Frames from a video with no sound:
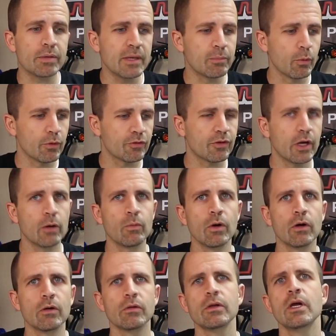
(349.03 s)
People will say,
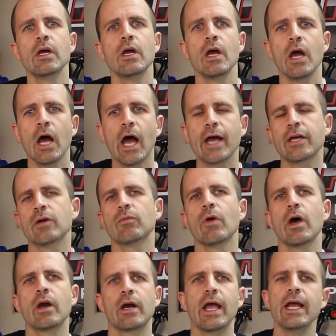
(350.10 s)
well, I can
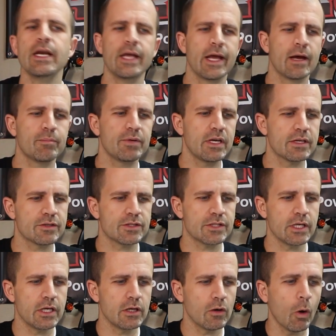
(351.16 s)
run an 80 amp
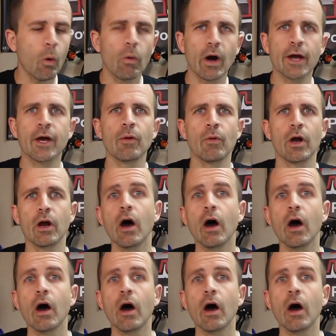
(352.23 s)
ESC or I can run